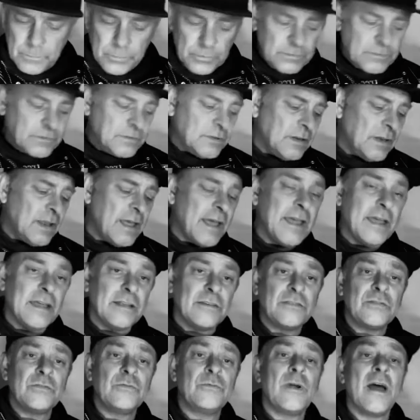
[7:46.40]
able to lay
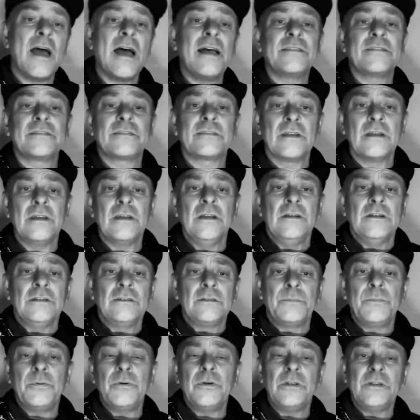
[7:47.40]
it to rest,
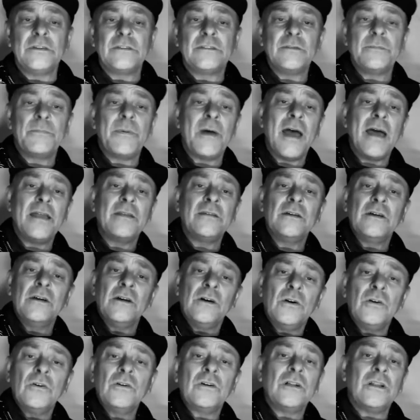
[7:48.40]
to put it to bed.
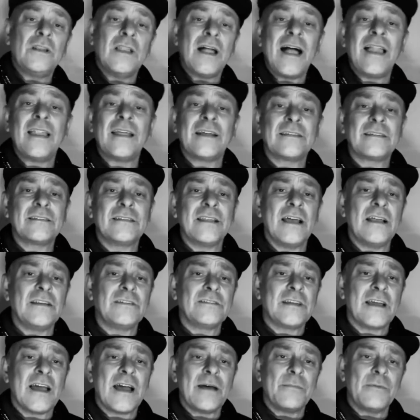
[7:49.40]
Uncle Alex
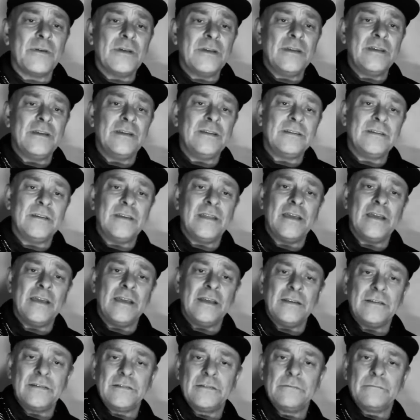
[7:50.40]
sledgehammer he'd
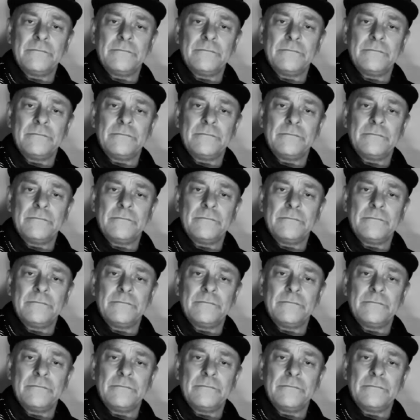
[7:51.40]
need.